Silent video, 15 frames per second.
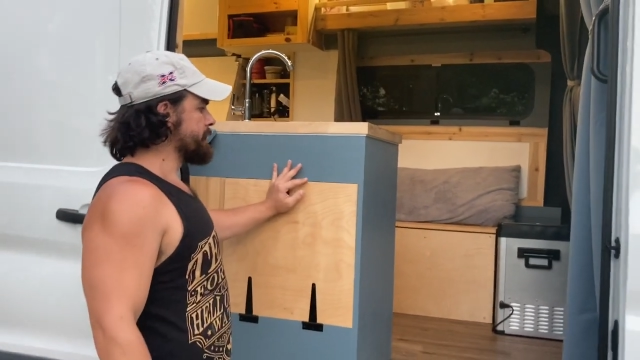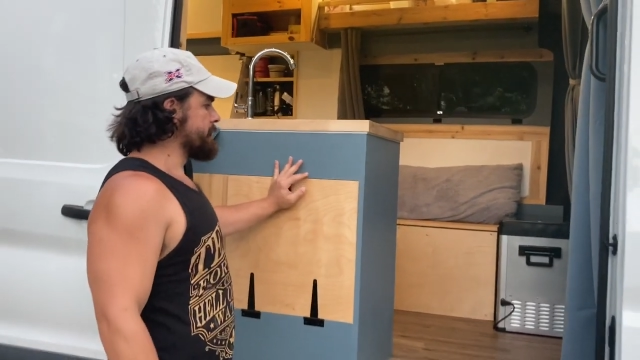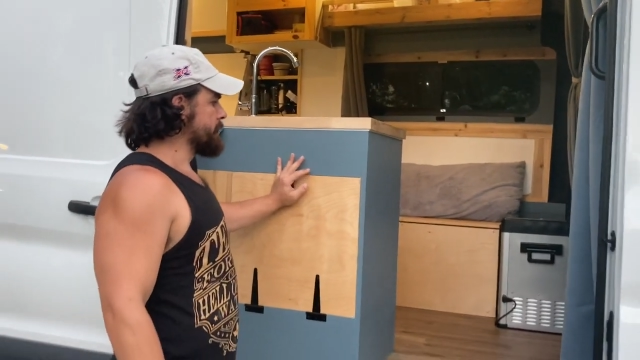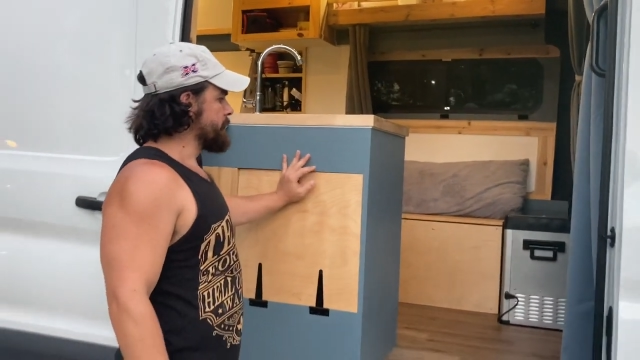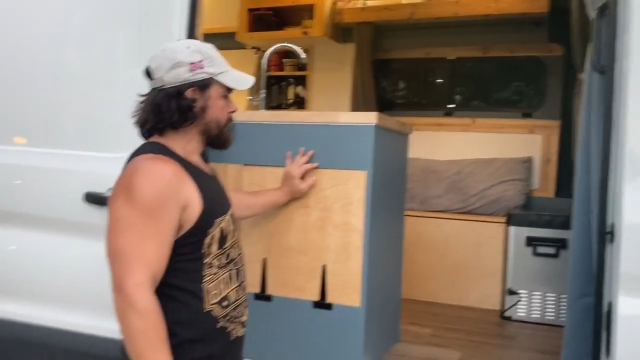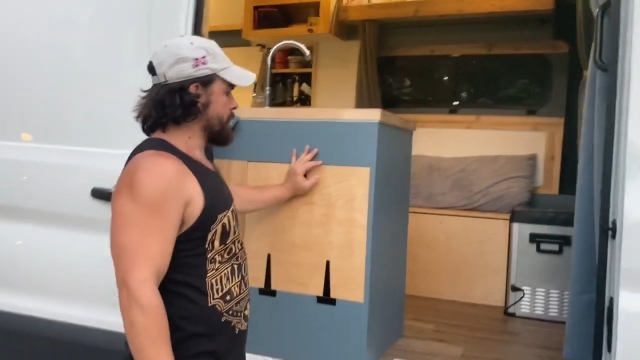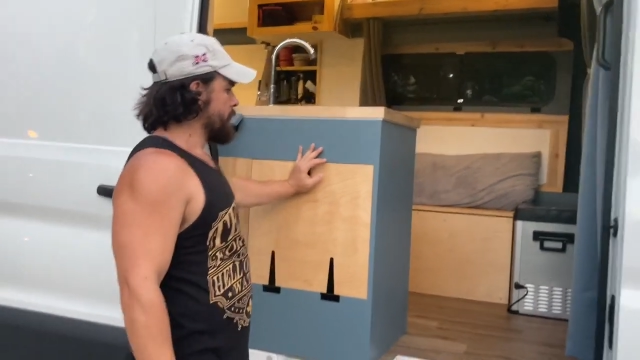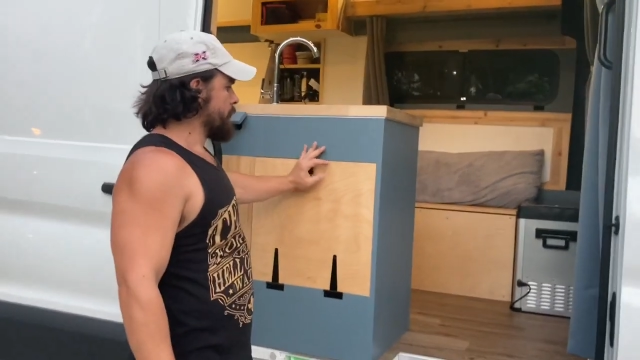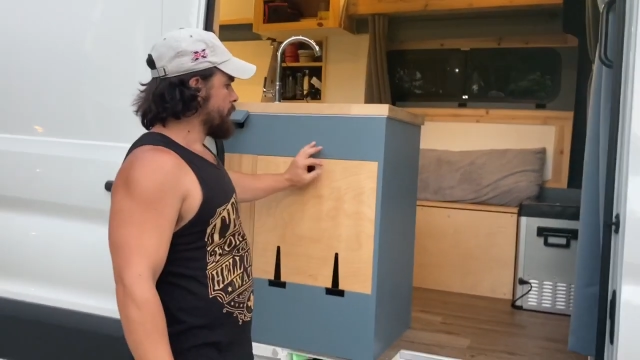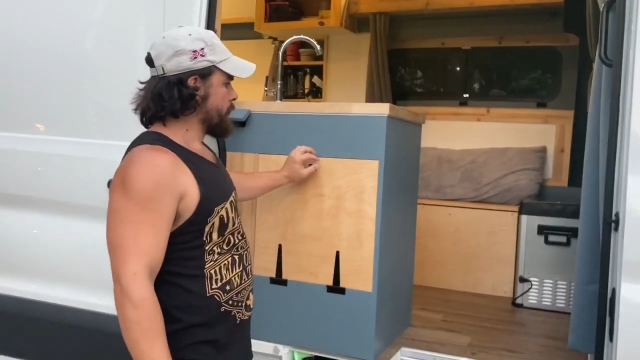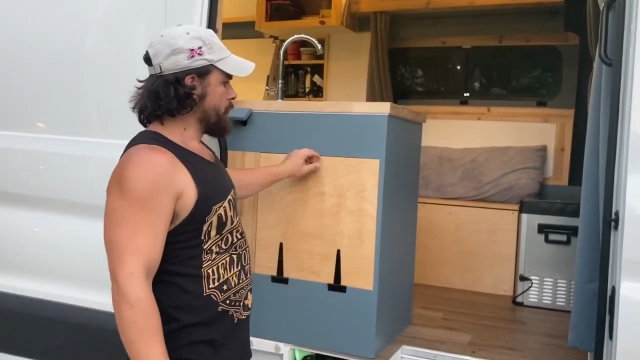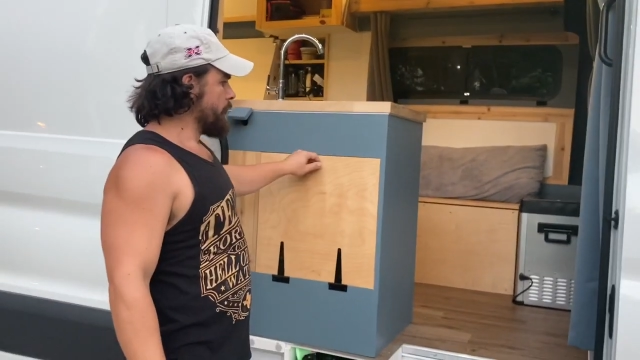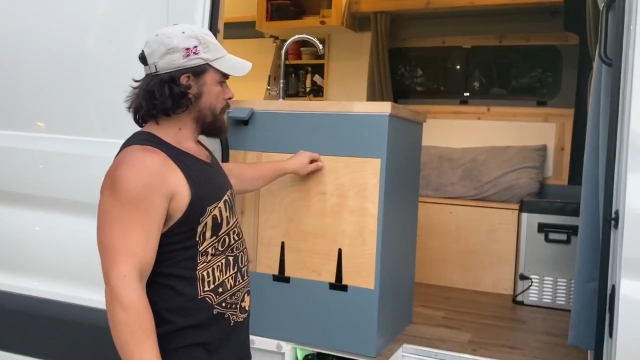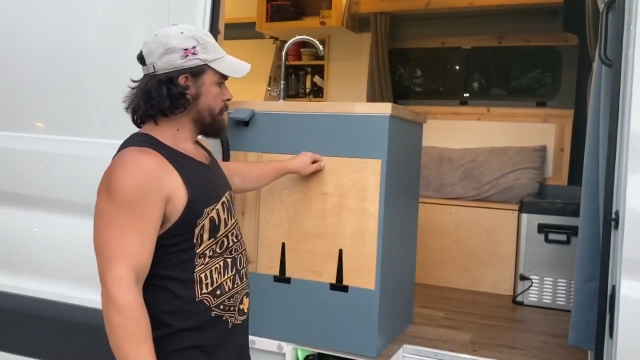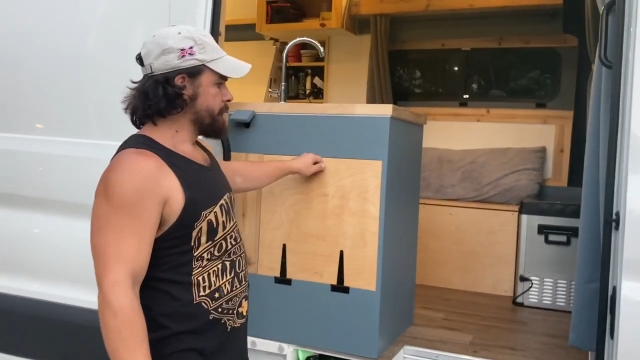and
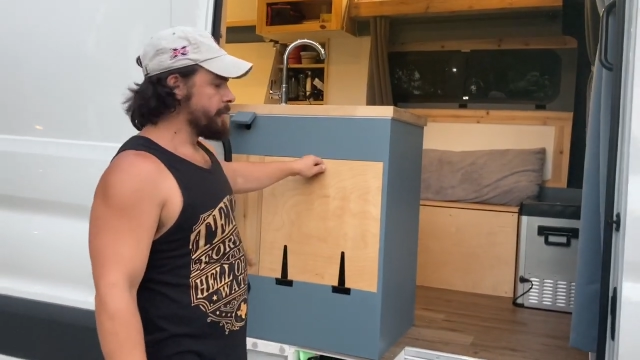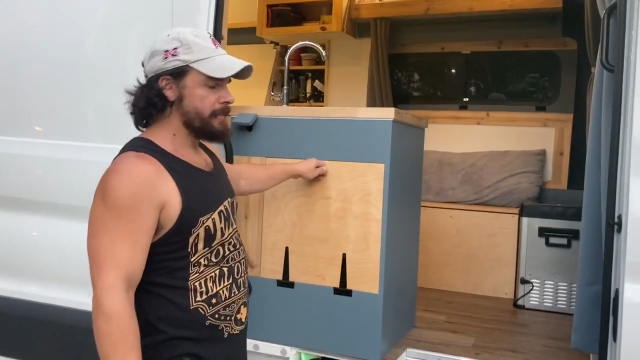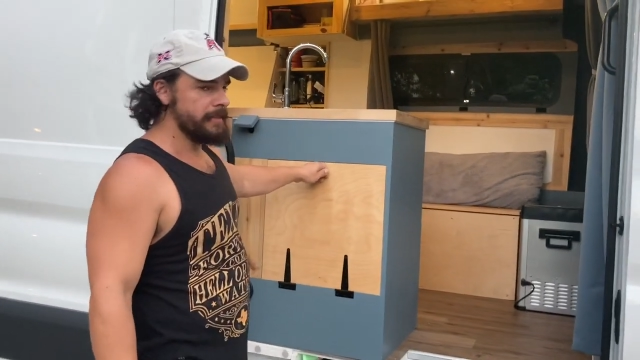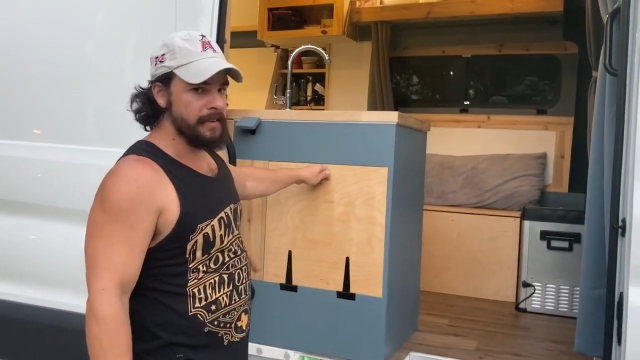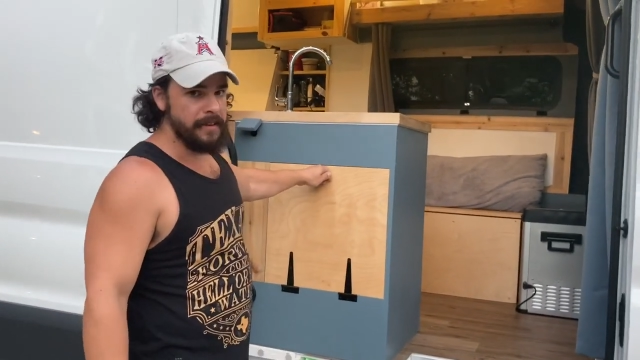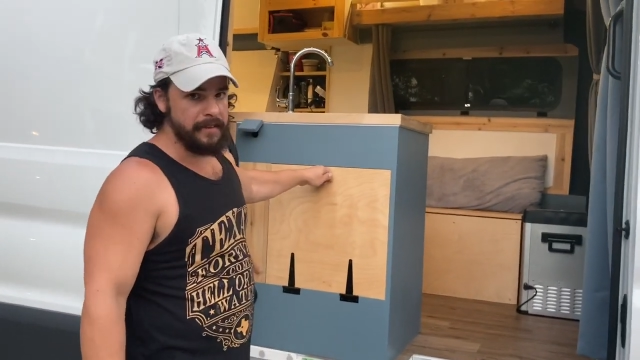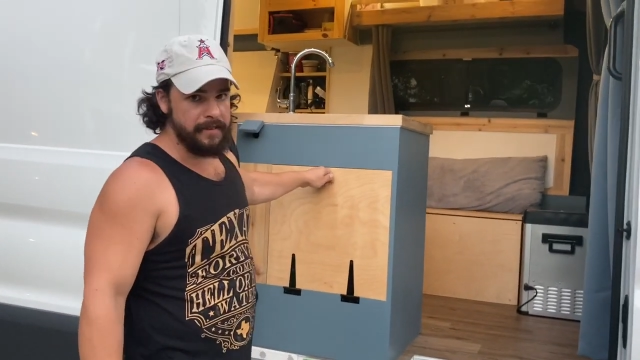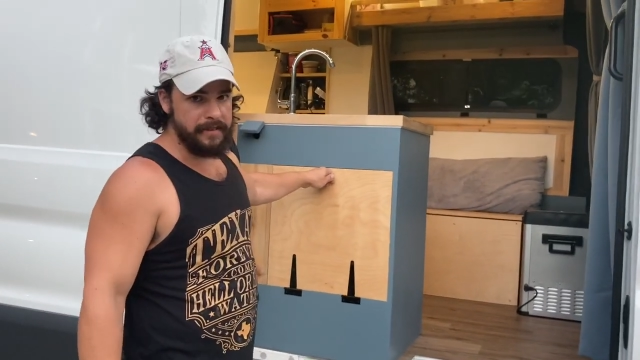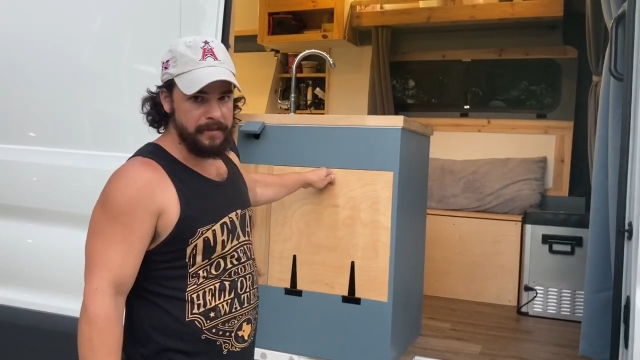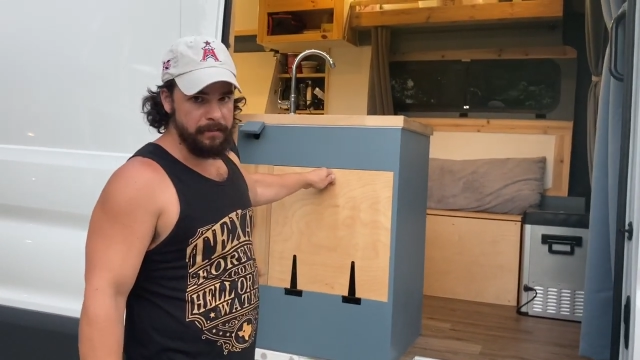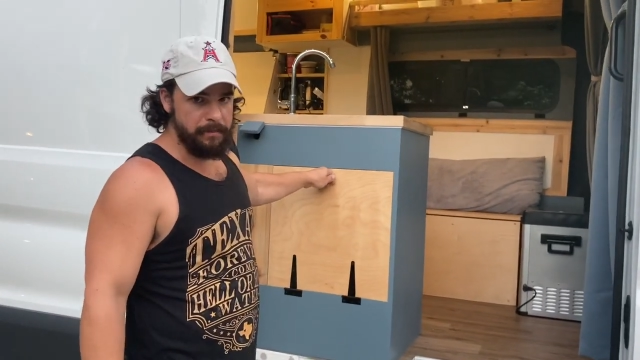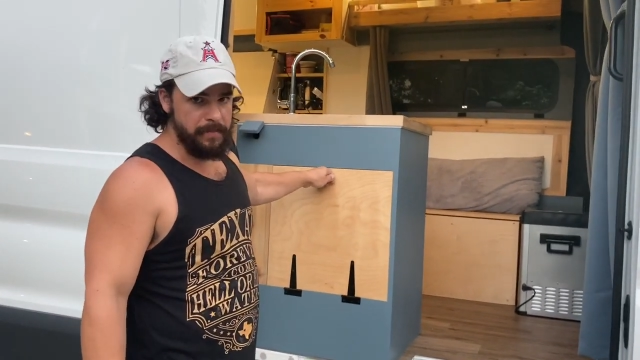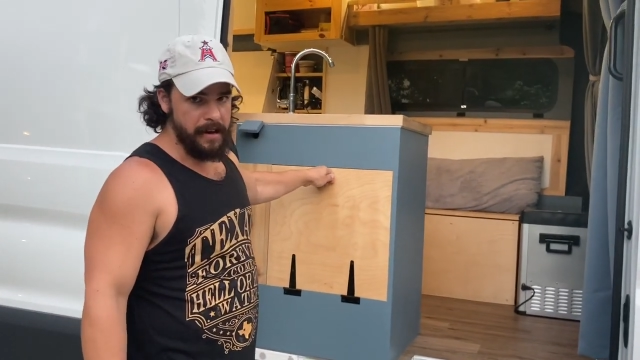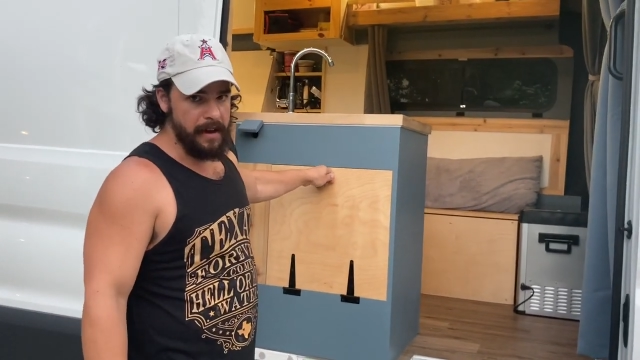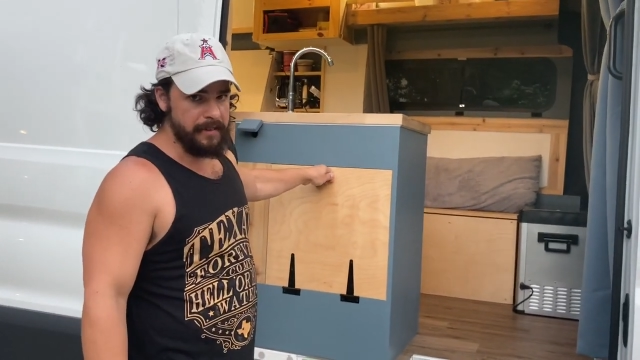closes and it's
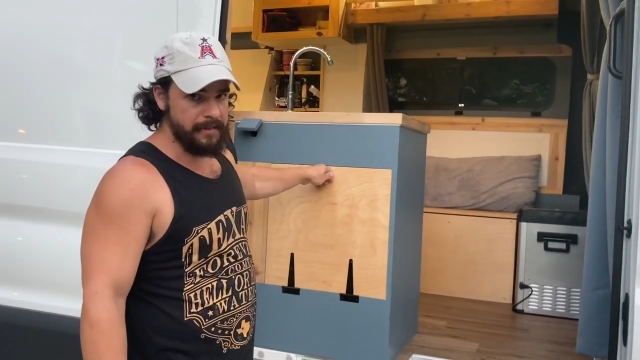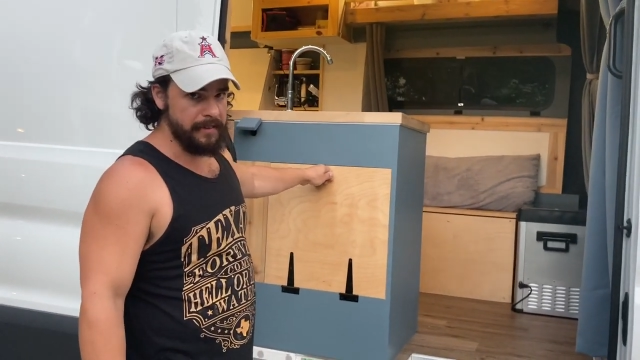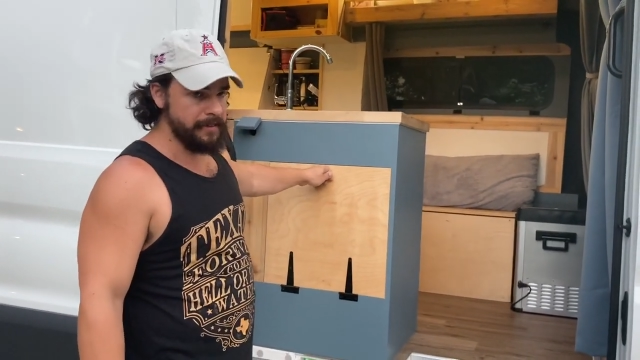nice and